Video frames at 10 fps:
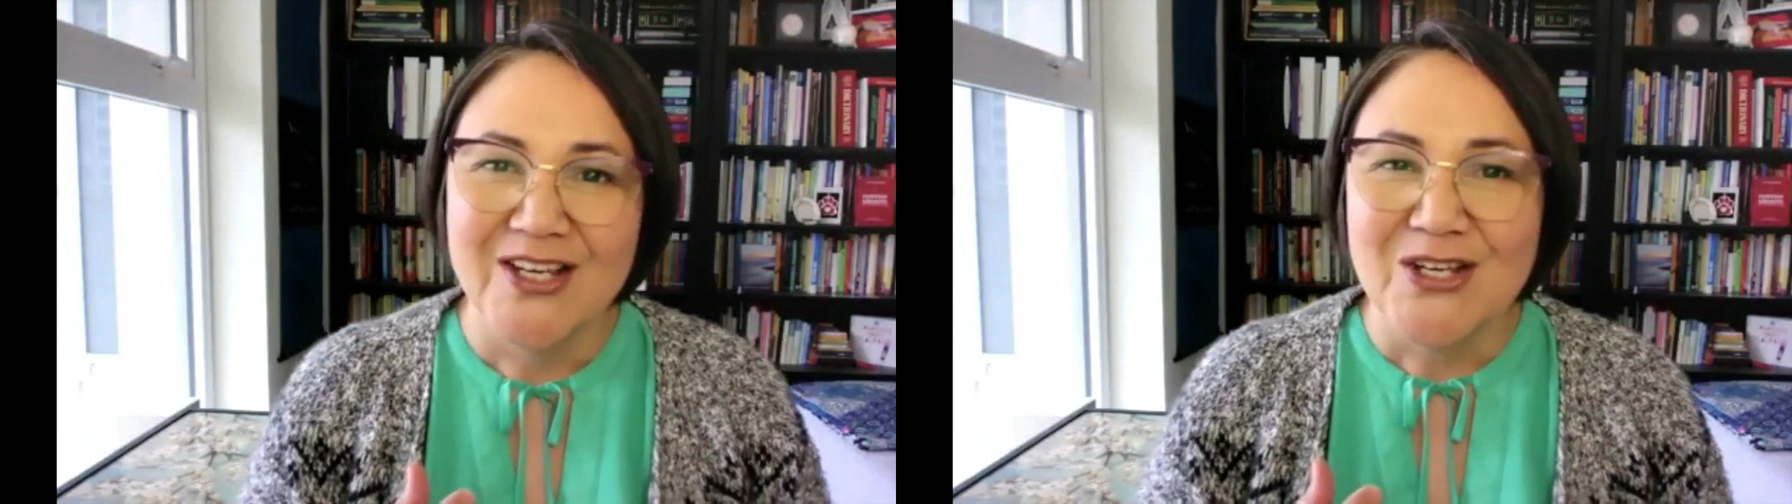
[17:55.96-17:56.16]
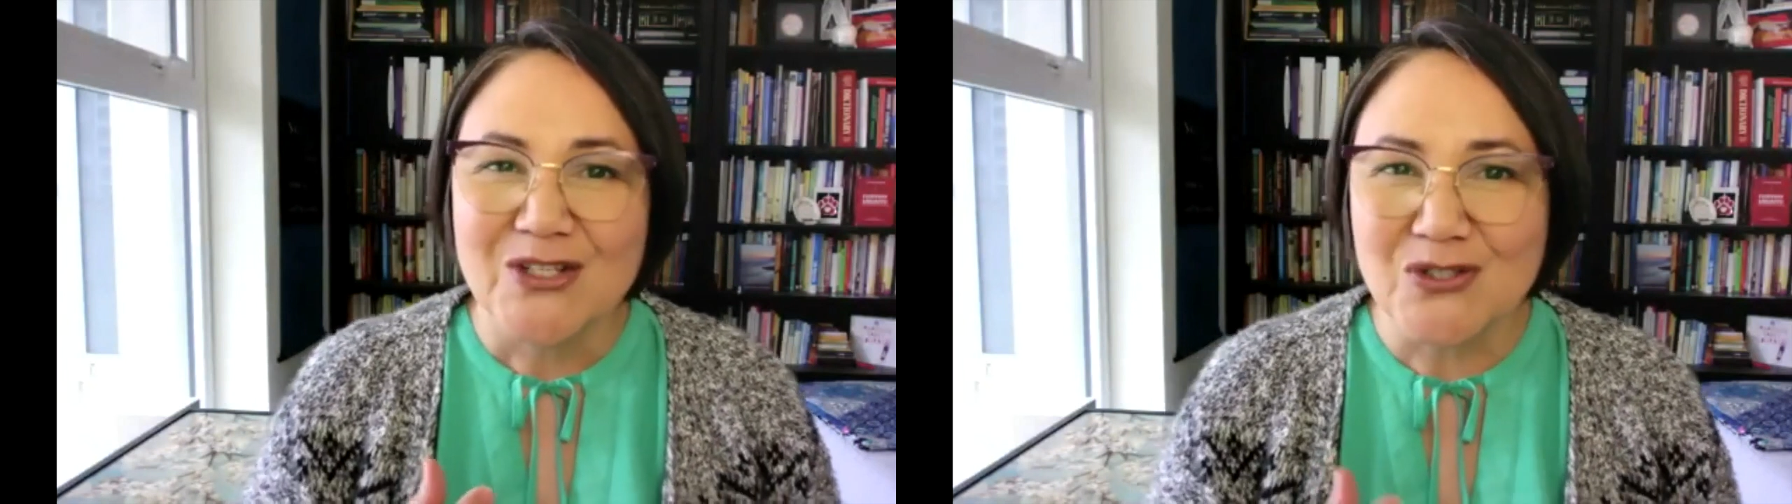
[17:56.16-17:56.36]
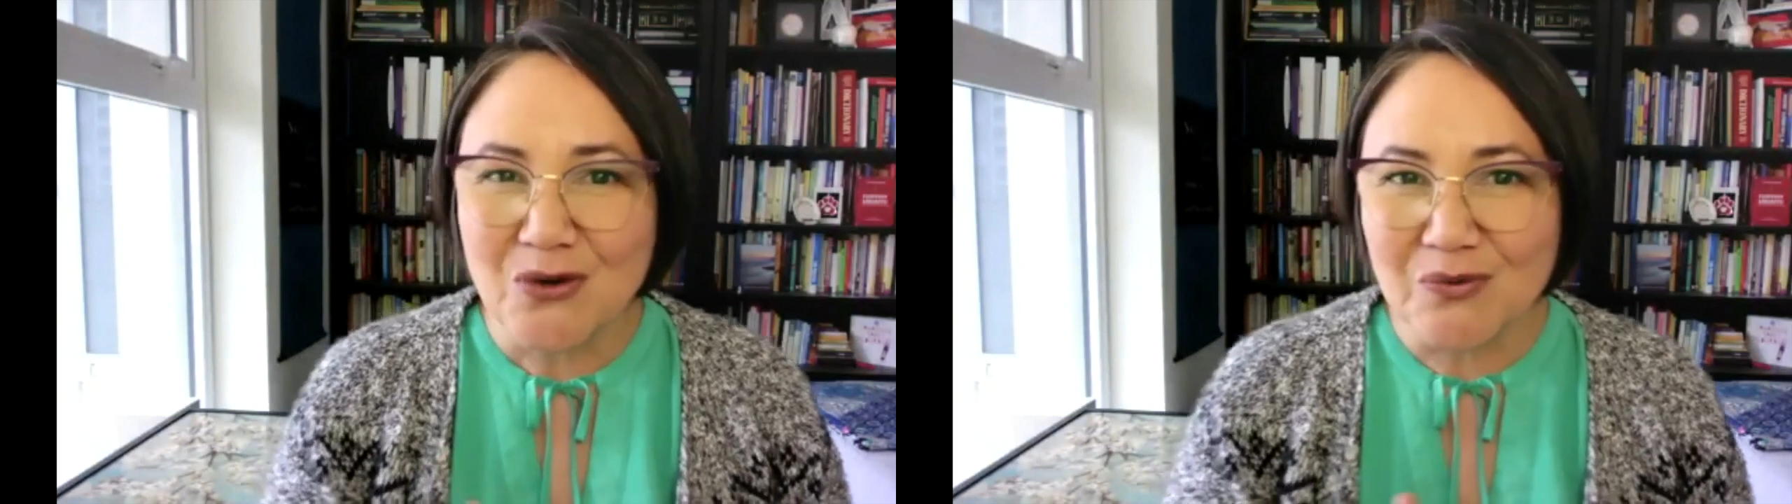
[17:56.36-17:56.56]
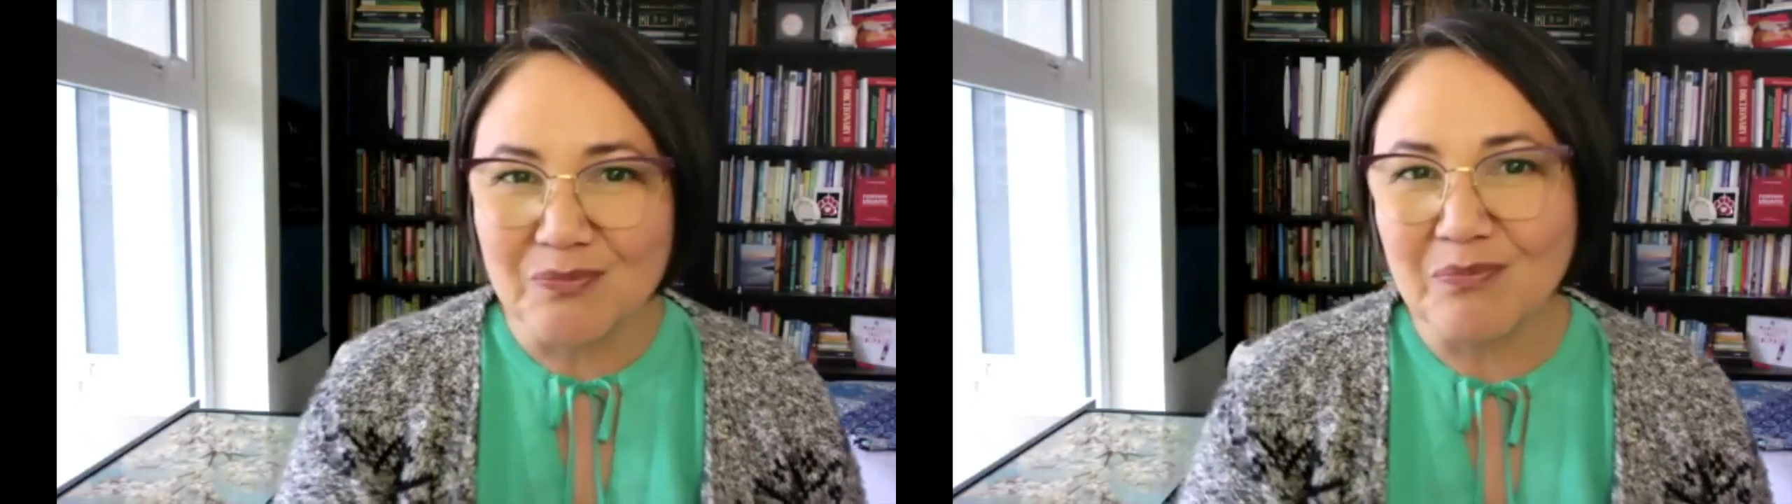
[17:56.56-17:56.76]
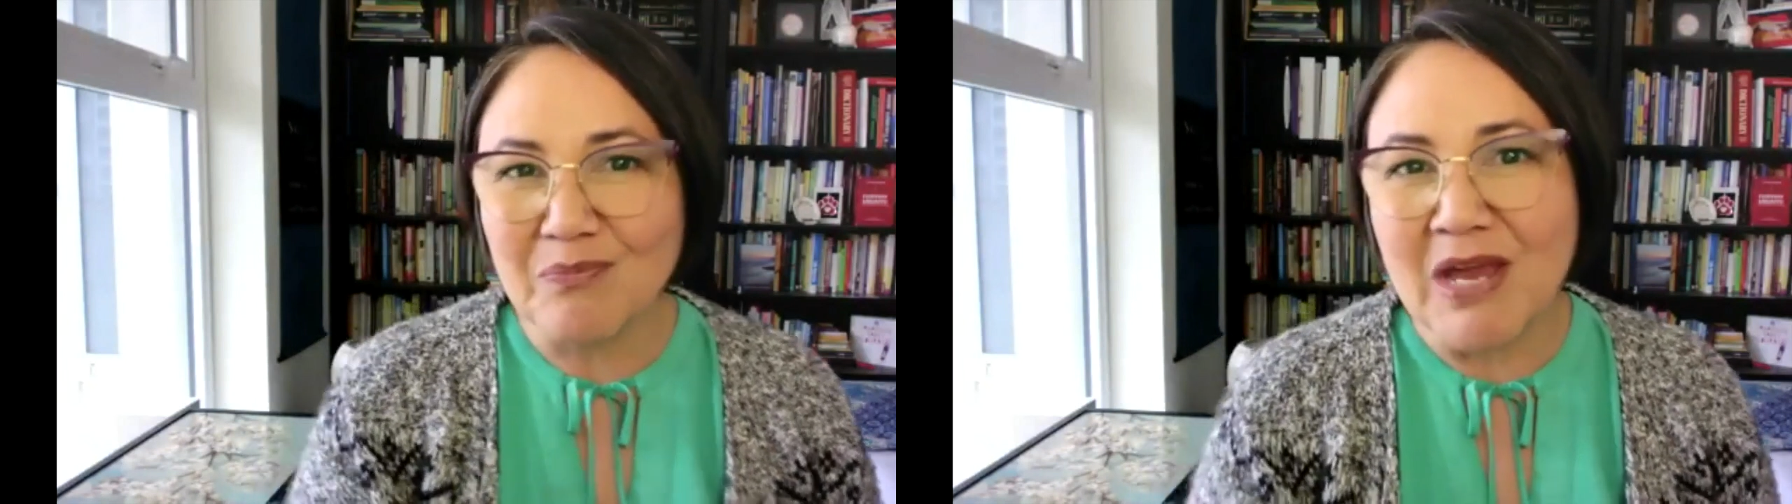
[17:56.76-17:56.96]
So
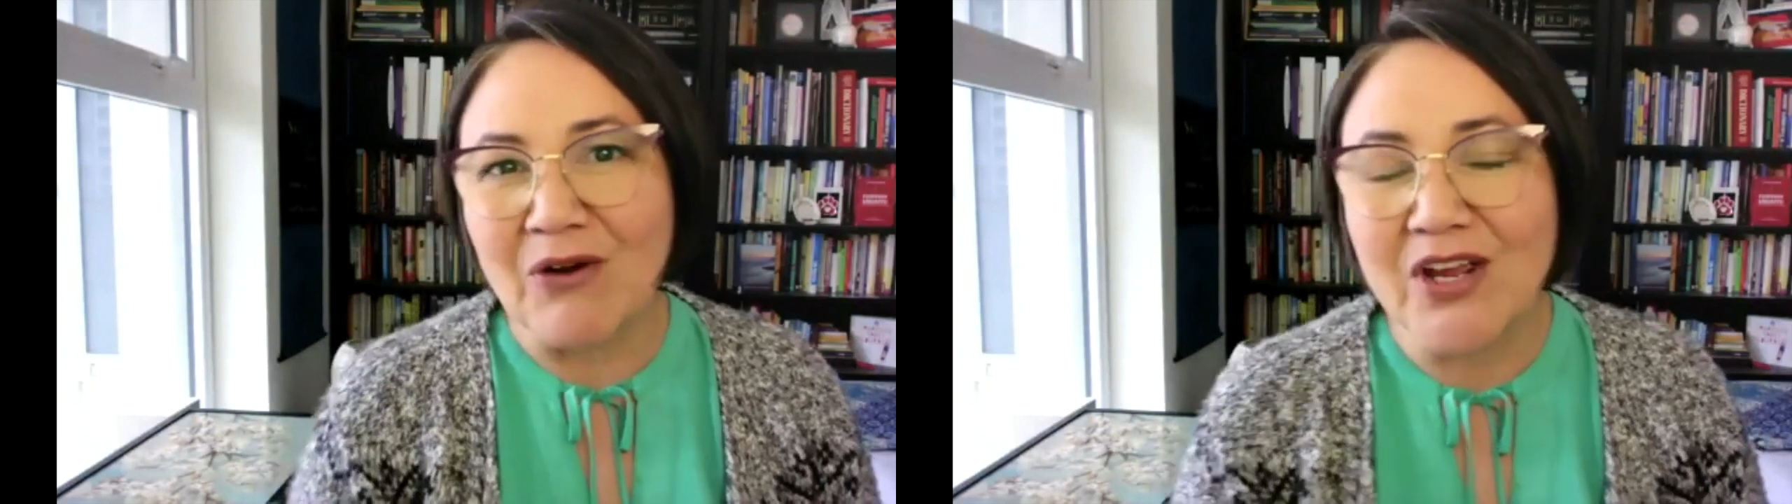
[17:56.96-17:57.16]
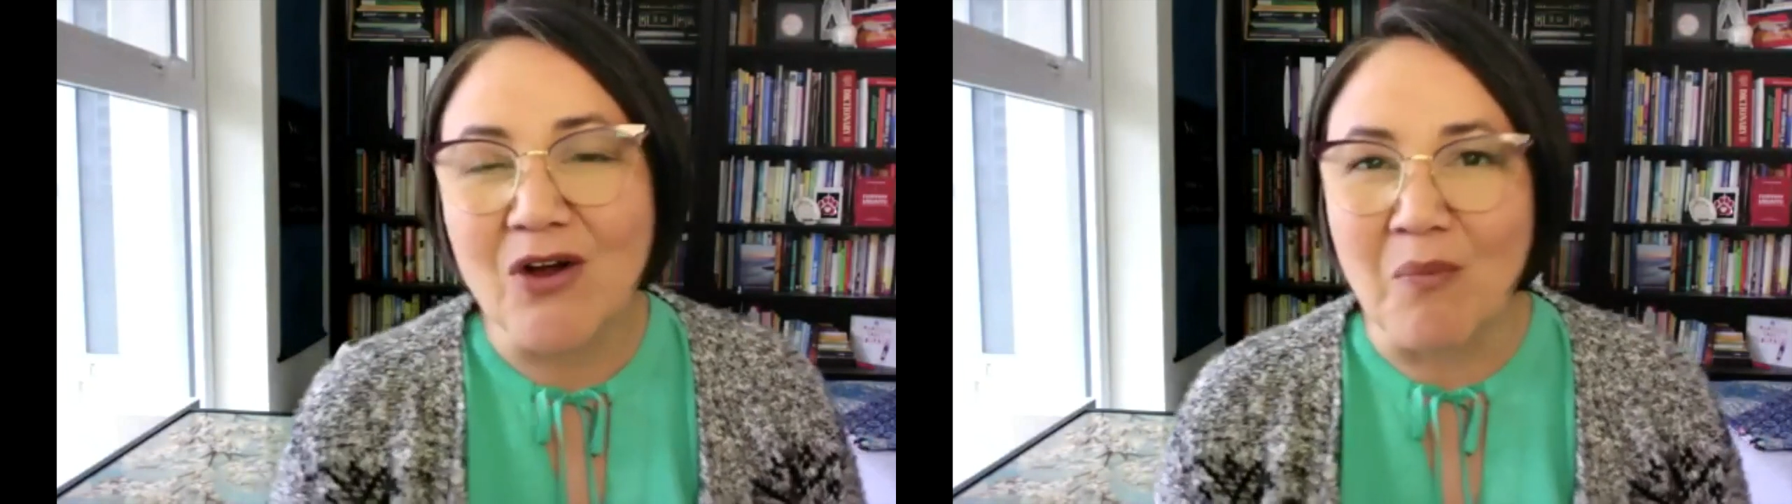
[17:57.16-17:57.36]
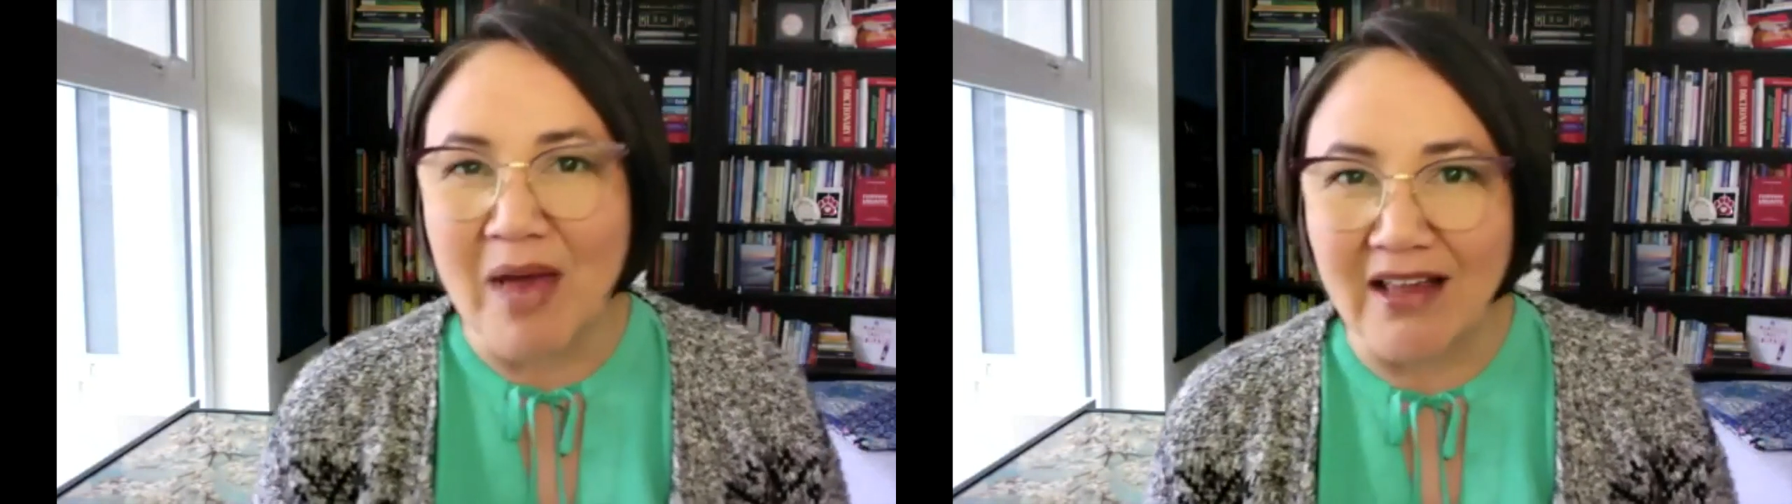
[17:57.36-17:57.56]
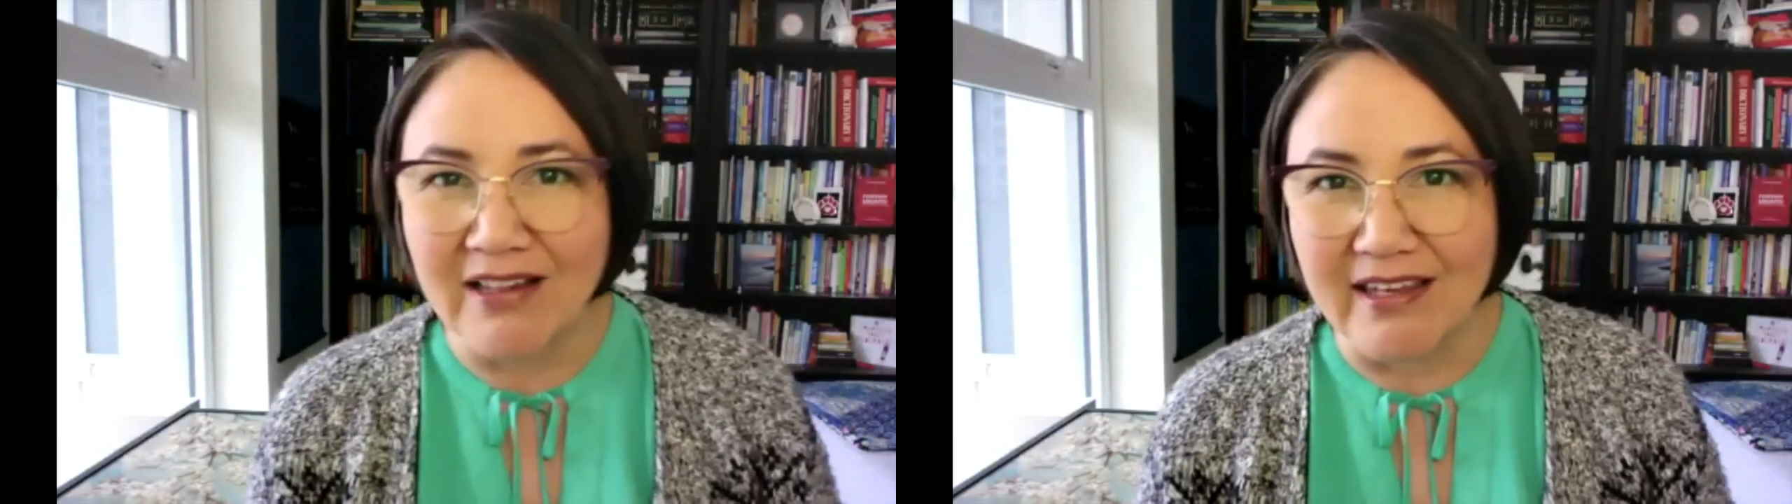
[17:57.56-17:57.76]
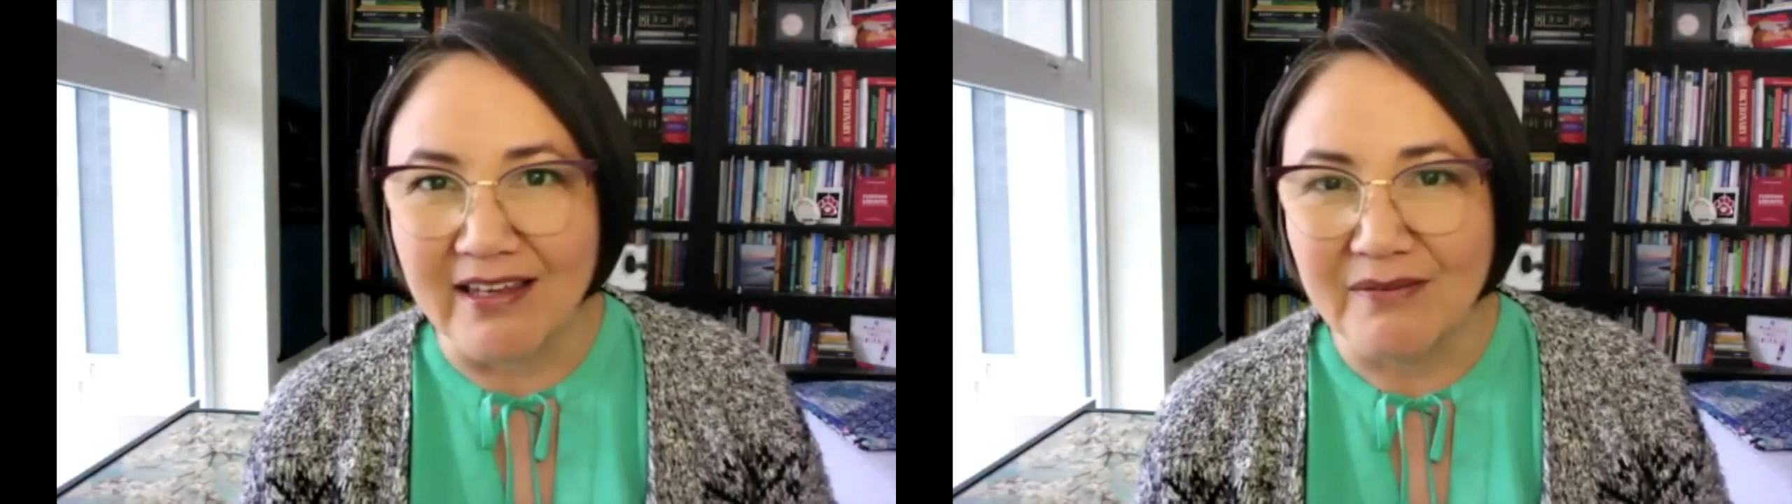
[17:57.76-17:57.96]
Mary
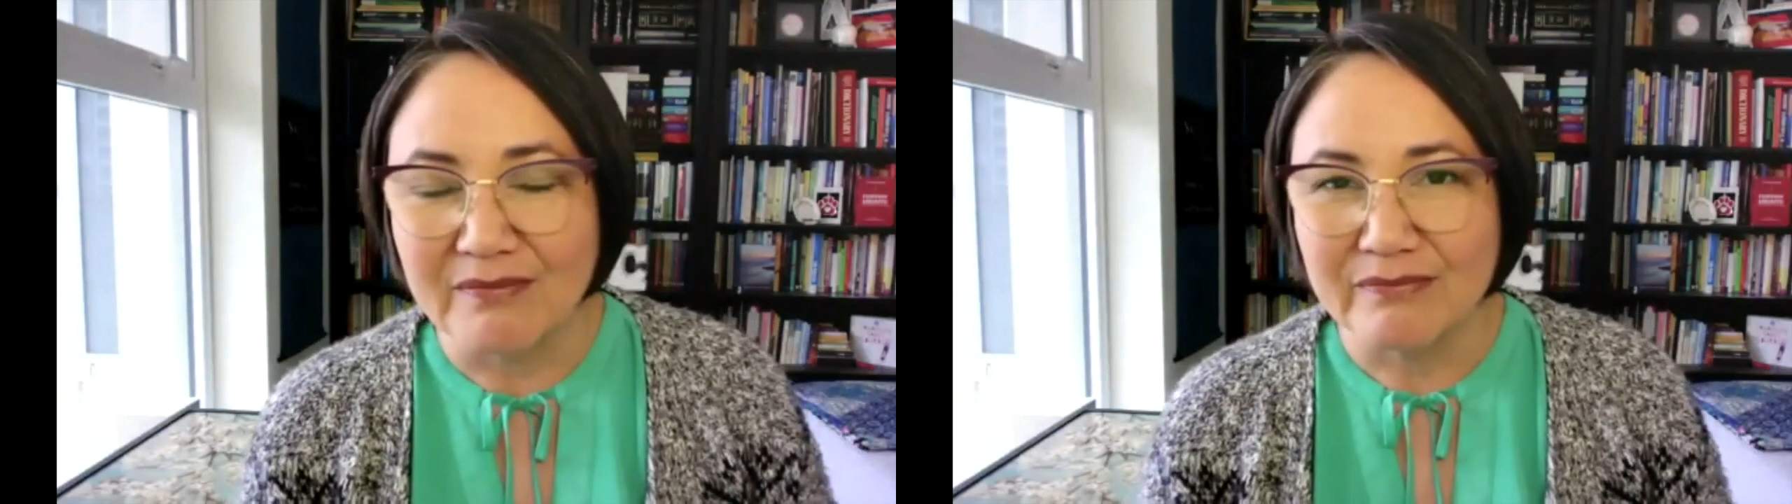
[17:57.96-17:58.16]
O'Malley,